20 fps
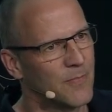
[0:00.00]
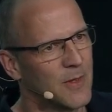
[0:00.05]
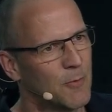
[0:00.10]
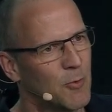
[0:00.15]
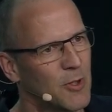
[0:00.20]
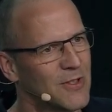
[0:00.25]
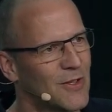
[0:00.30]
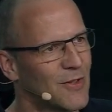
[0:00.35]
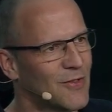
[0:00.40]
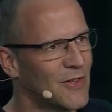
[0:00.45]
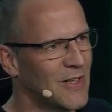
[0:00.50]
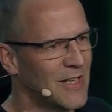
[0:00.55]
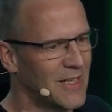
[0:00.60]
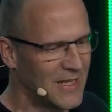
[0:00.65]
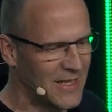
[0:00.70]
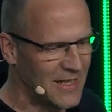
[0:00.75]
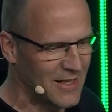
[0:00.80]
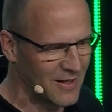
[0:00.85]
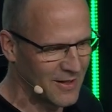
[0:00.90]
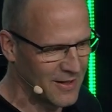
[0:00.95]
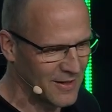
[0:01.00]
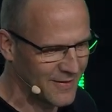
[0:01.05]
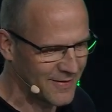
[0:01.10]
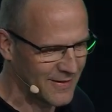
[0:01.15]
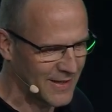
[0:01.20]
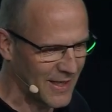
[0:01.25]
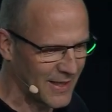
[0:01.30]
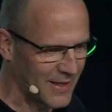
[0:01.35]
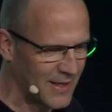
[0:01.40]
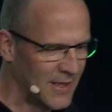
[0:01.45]
What you're seeing here is
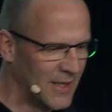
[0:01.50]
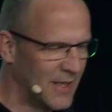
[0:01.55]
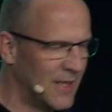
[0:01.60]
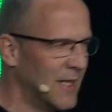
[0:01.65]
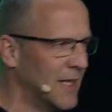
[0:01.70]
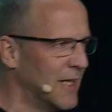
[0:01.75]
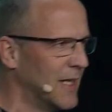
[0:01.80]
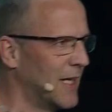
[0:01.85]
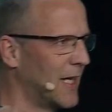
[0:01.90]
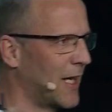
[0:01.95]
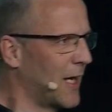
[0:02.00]
that a